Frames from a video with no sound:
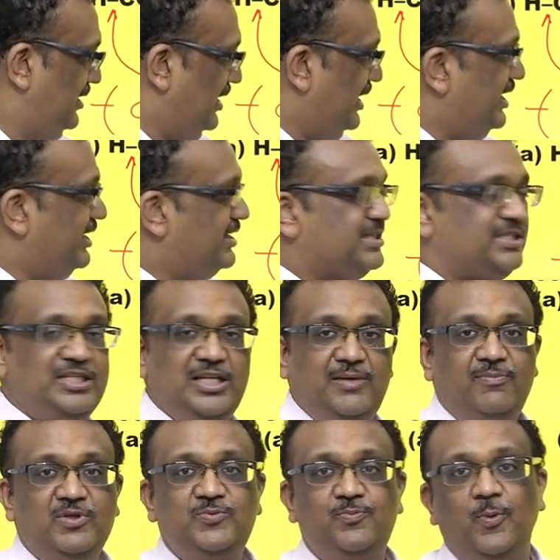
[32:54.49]
latest
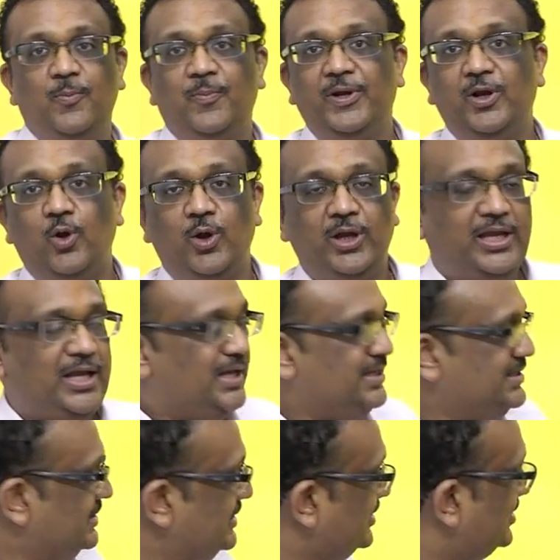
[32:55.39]
name is propenoic
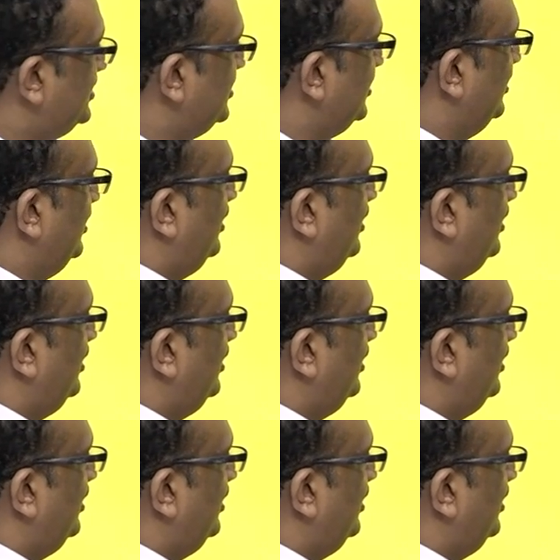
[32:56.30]
acid.